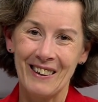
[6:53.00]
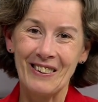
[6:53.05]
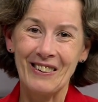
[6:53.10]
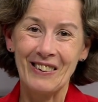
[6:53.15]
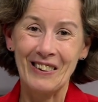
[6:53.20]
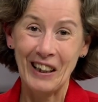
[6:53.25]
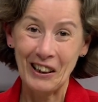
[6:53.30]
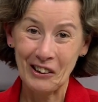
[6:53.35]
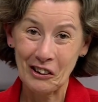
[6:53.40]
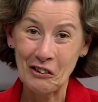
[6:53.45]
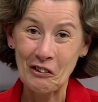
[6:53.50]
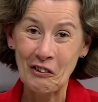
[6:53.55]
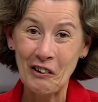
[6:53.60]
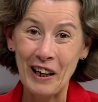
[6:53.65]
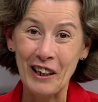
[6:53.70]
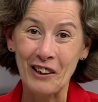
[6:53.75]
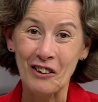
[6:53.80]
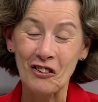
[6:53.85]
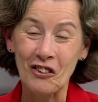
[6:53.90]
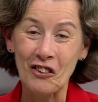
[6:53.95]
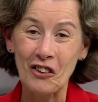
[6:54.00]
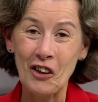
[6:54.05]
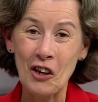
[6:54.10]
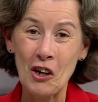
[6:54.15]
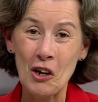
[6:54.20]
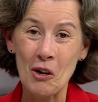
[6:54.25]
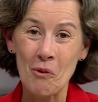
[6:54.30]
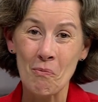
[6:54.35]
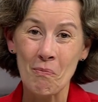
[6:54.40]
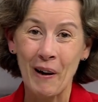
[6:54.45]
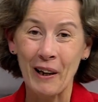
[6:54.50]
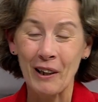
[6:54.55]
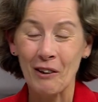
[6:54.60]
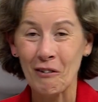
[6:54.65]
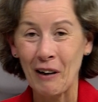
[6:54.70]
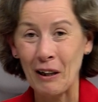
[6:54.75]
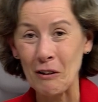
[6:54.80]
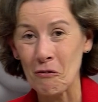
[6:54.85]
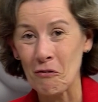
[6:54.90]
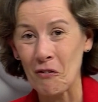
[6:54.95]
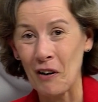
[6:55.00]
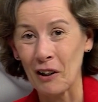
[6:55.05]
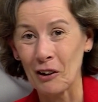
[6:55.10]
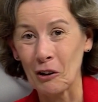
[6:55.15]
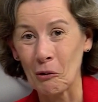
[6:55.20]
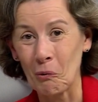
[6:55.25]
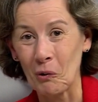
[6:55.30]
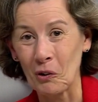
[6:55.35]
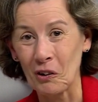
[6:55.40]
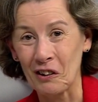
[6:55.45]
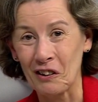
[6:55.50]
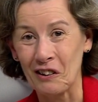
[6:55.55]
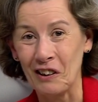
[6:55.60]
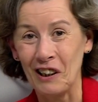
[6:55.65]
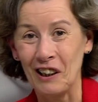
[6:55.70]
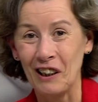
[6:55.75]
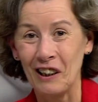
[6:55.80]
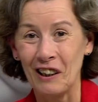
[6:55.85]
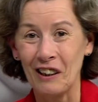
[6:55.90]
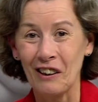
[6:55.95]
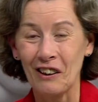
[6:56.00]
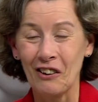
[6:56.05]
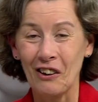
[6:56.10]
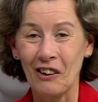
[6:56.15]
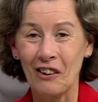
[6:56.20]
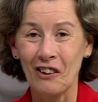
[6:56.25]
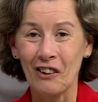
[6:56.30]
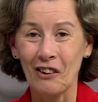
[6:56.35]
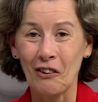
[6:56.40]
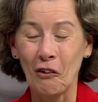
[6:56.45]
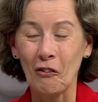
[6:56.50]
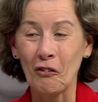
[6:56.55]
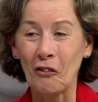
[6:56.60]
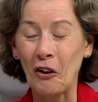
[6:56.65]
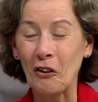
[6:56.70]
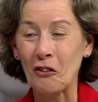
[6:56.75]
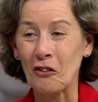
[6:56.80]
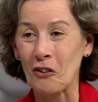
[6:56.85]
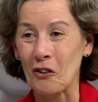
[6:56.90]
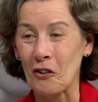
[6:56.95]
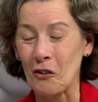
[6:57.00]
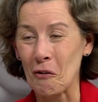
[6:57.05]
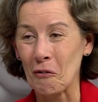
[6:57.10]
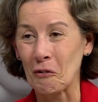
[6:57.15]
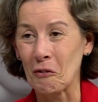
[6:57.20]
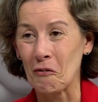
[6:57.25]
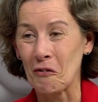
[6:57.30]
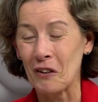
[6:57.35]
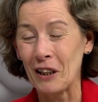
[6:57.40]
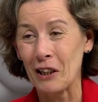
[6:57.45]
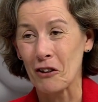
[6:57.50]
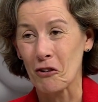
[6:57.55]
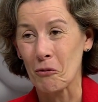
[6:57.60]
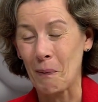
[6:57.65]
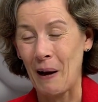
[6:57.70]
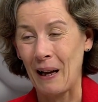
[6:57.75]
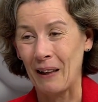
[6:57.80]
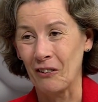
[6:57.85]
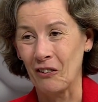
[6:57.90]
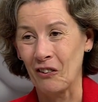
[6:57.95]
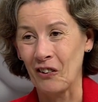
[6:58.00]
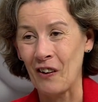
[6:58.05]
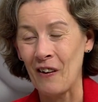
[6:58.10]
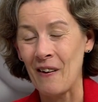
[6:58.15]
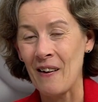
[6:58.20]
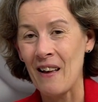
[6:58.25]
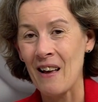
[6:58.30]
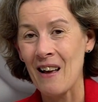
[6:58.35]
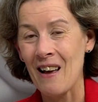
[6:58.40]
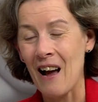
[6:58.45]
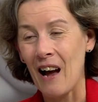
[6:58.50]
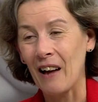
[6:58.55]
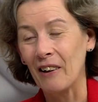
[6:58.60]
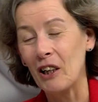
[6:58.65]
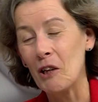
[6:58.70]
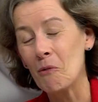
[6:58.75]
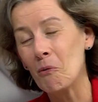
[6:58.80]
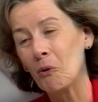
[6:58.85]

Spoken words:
That's correct. My grandfather was the conductor of the village band, and he